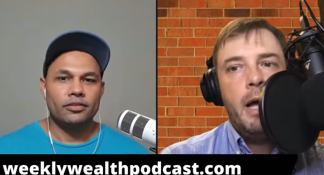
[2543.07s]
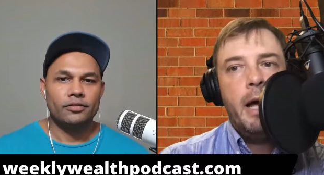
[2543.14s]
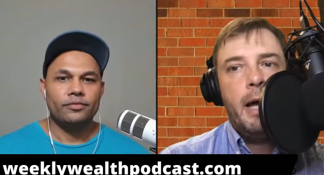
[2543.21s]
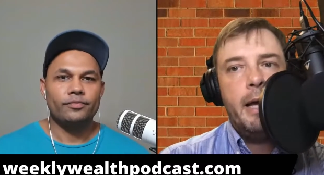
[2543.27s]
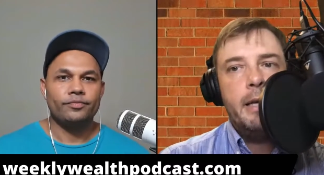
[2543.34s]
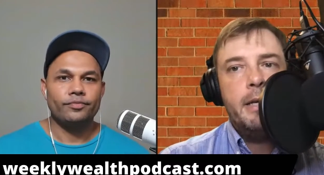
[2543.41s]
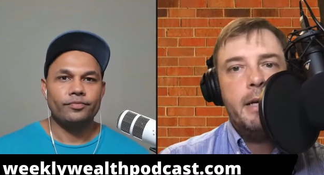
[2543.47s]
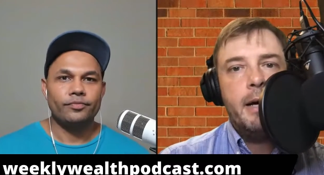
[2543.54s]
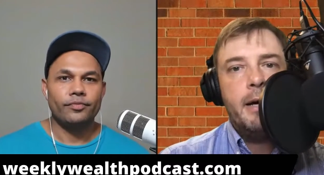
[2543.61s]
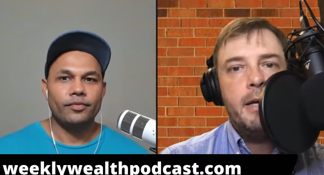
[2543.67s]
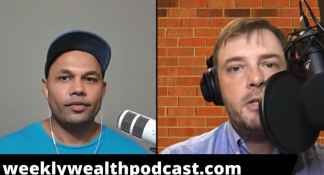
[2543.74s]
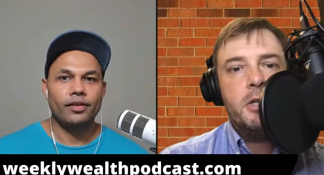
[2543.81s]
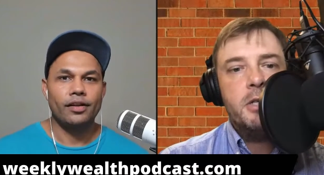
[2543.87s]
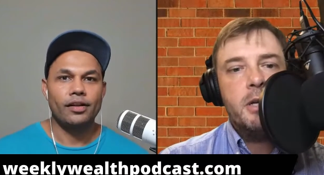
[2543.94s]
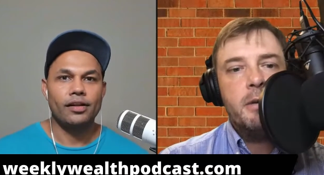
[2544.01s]
Speaker 1: and uh,
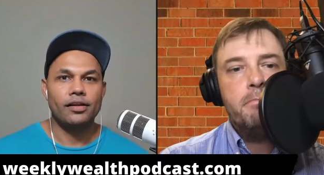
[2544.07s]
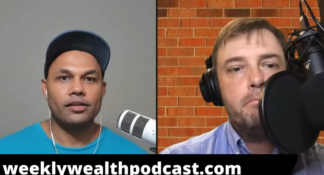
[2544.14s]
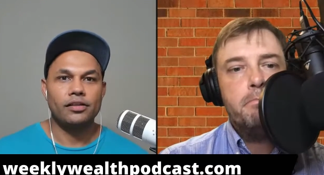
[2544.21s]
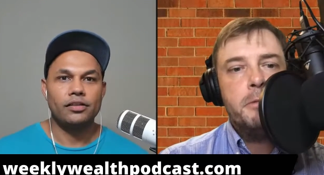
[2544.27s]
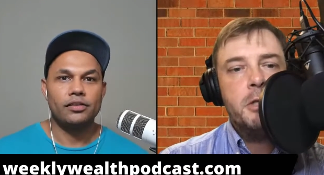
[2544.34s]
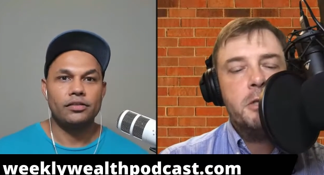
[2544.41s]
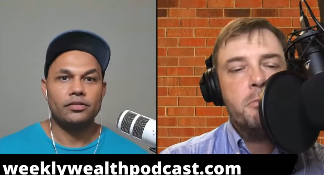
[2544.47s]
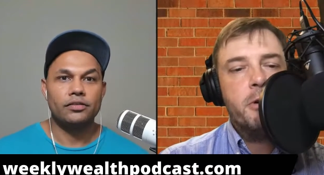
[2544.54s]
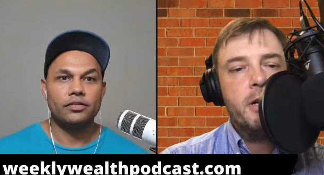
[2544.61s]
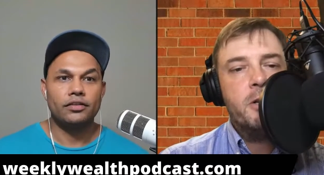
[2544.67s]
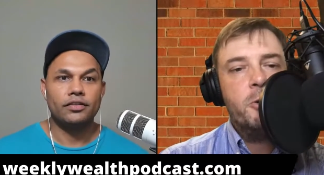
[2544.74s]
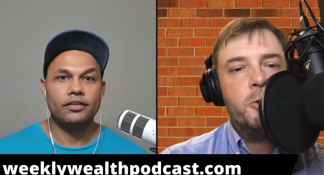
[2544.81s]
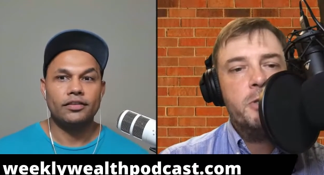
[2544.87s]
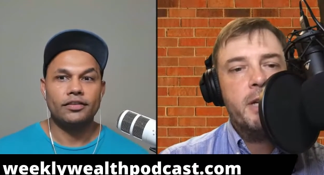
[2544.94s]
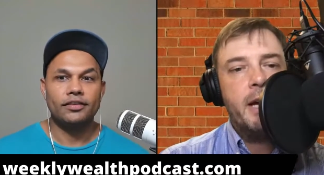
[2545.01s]
it's just a just a pretty
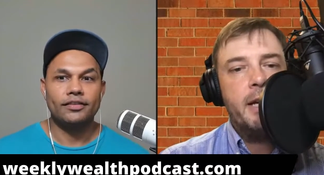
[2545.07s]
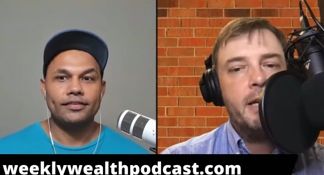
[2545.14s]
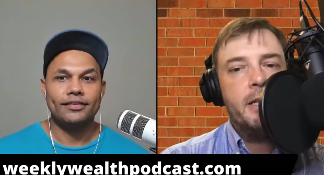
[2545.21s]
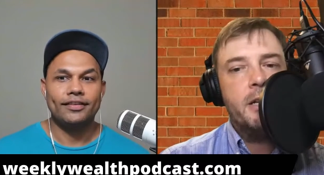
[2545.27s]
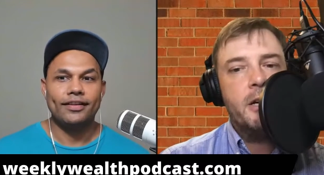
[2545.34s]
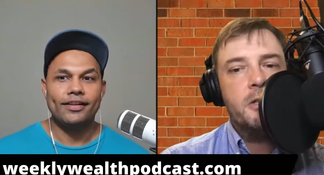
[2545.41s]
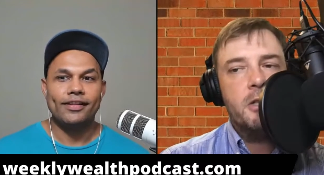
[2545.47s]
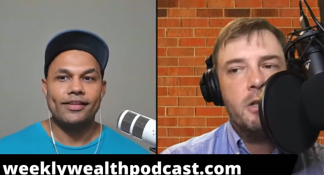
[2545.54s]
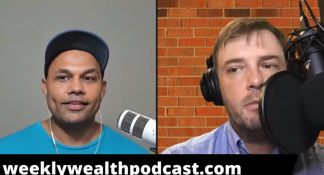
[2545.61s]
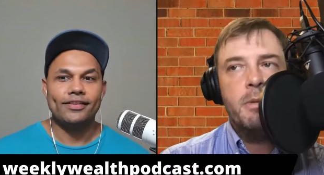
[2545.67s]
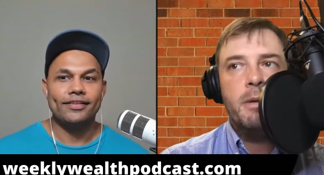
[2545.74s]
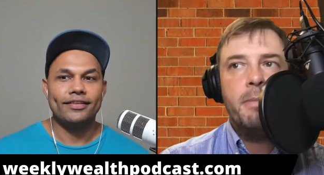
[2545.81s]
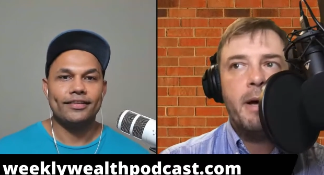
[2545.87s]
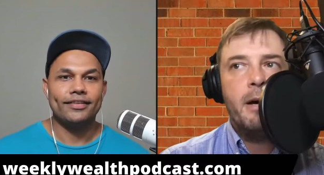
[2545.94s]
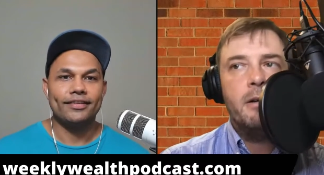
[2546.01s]
cool site, and it talks a little
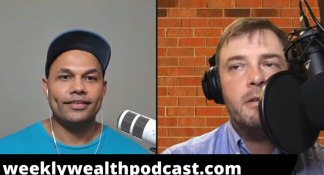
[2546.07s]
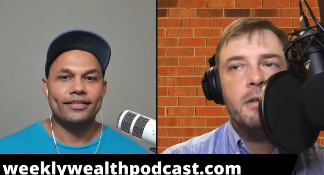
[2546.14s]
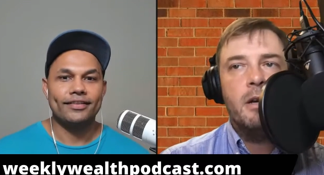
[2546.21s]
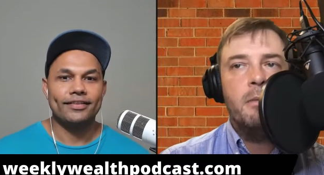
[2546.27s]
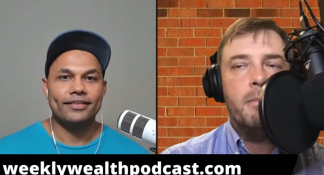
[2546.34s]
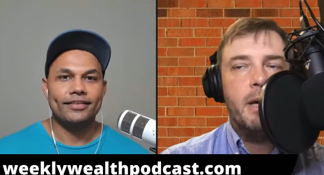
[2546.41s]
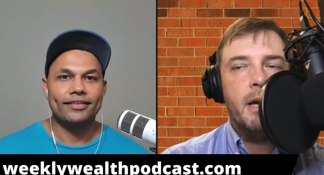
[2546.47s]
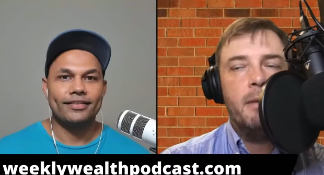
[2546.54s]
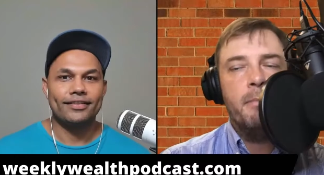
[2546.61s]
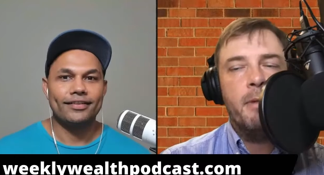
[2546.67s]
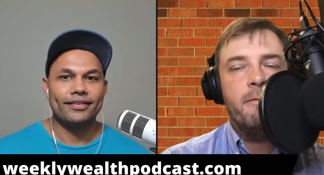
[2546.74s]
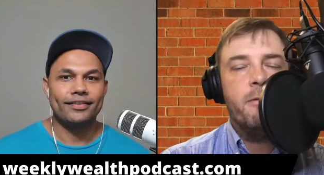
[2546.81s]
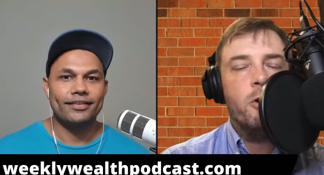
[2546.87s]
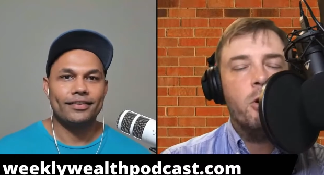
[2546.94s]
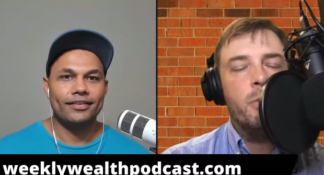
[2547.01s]
bit about, you know, me and
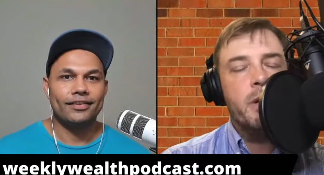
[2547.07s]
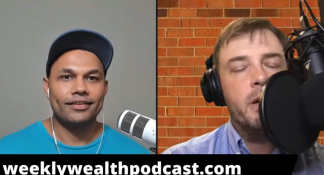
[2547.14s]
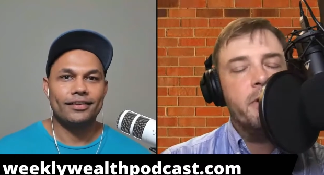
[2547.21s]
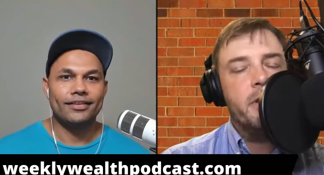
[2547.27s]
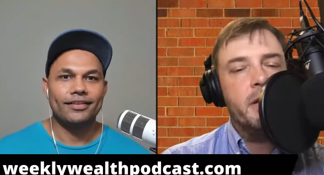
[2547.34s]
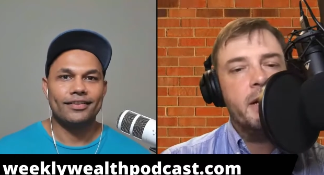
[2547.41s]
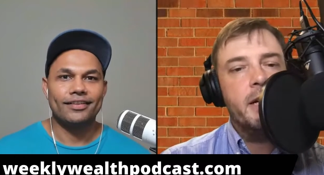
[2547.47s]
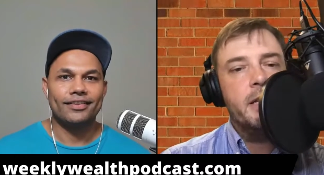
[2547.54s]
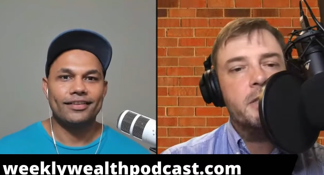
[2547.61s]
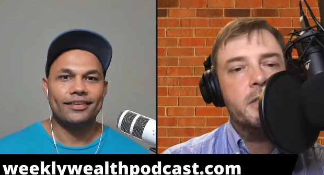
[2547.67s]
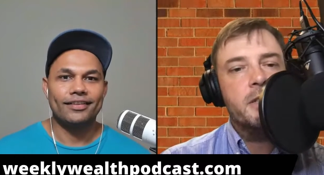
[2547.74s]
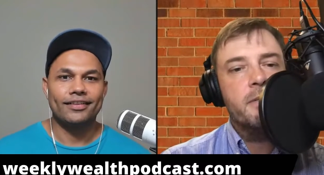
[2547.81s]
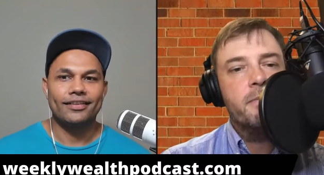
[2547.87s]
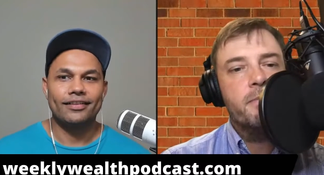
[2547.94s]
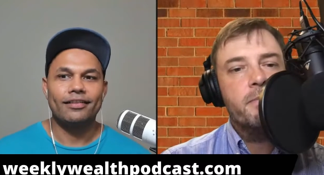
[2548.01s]
my firm and everything
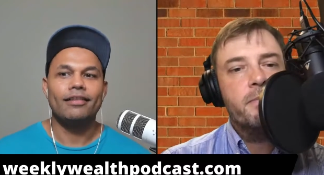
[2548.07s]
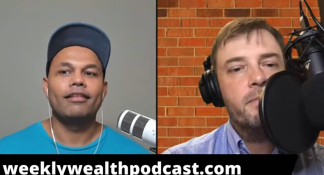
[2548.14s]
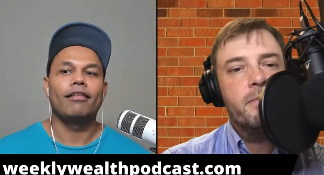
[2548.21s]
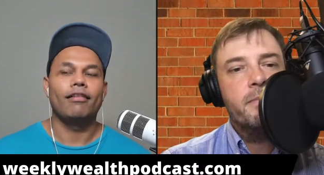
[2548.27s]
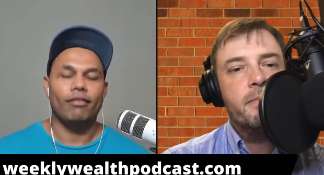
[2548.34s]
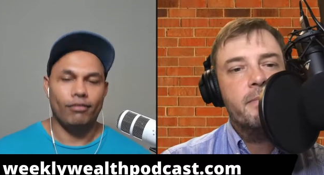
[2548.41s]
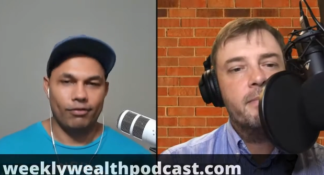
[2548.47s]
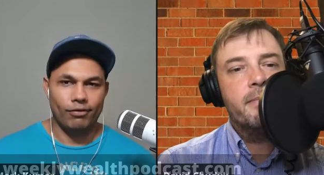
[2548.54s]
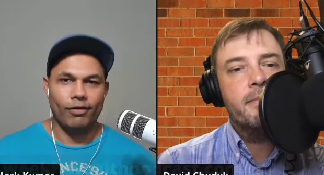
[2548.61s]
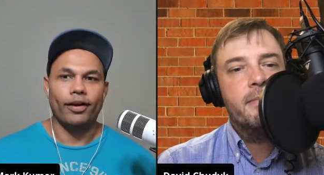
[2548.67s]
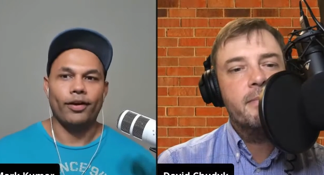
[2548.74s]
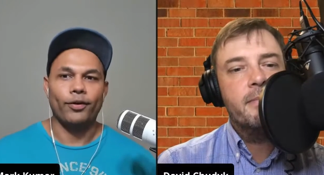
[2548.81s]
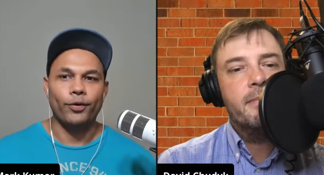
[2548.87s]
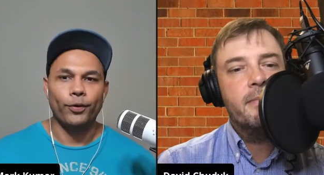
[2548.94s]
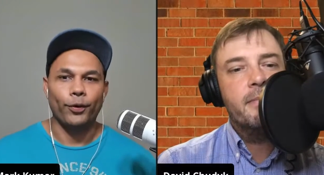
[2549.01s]
else.
Speaker 2: All
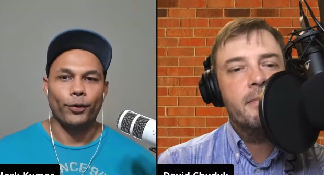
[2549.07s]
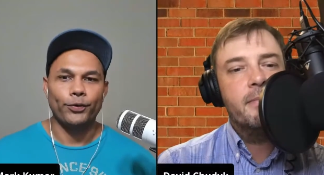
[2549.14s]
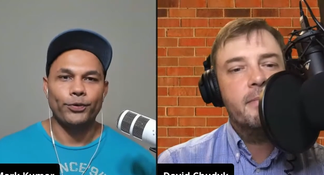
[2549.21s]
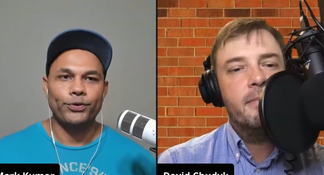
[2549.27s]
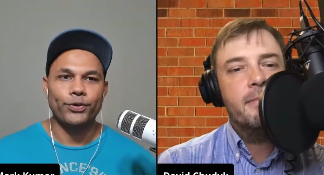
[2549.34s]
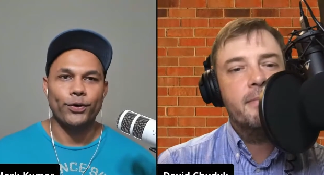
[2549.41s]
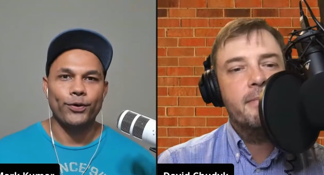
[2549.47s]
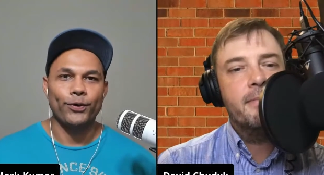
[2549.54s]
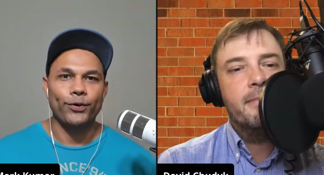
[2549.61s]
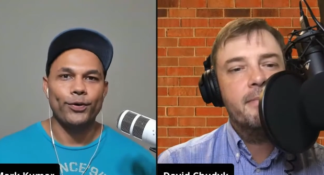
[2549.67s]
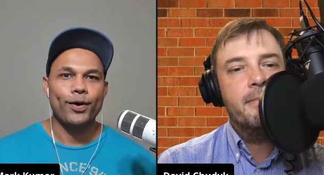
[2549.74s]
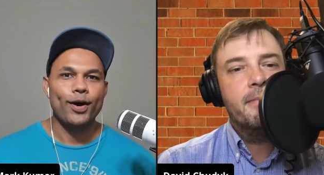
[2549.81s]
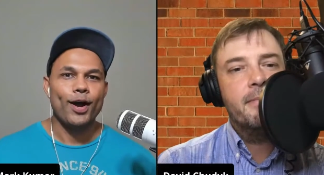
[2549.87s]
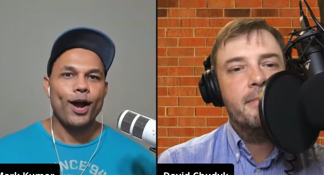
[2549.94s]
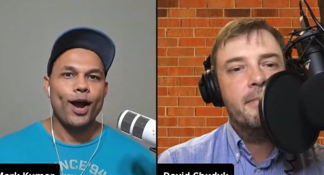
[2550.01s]
right, cool.
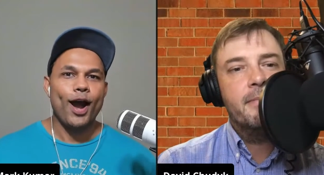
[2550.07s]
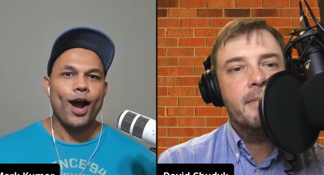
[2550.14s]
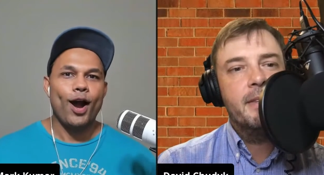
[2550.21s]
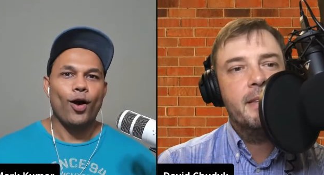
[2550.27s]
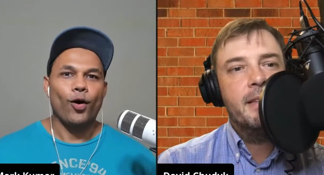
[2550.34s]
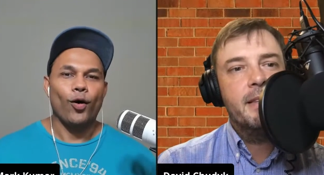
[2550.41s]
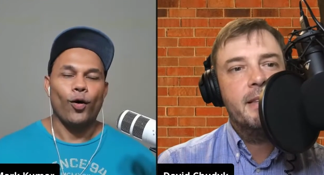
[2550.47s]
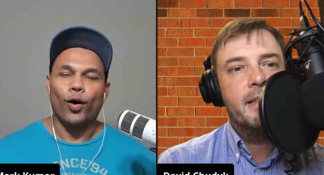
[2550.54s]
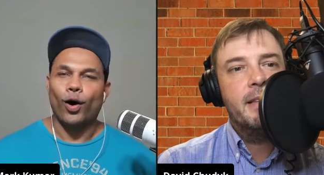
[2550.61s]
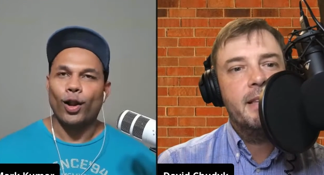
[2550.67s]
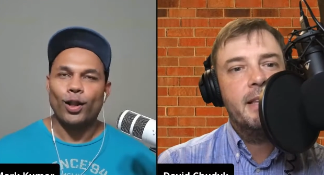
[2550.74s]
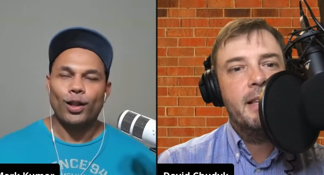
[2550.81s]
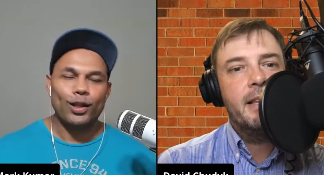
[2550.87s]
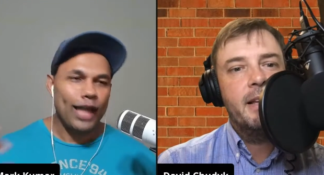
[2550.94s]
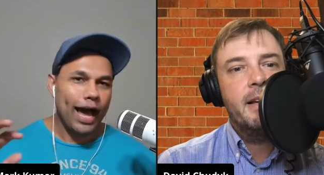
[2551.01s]
So,
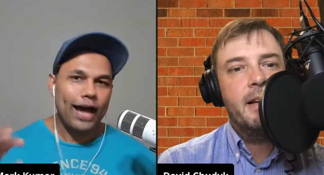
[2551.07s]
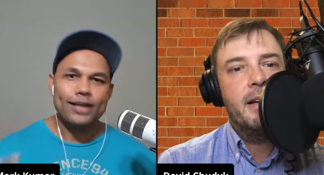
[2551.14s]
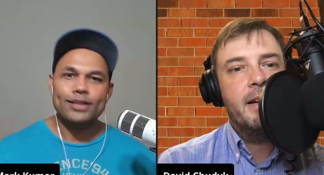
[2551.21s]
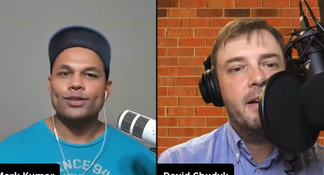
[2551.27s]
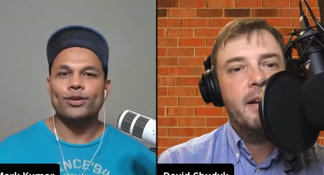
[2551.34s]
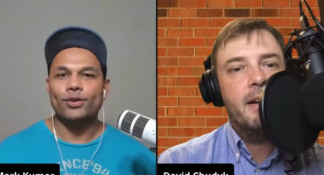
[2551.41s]
last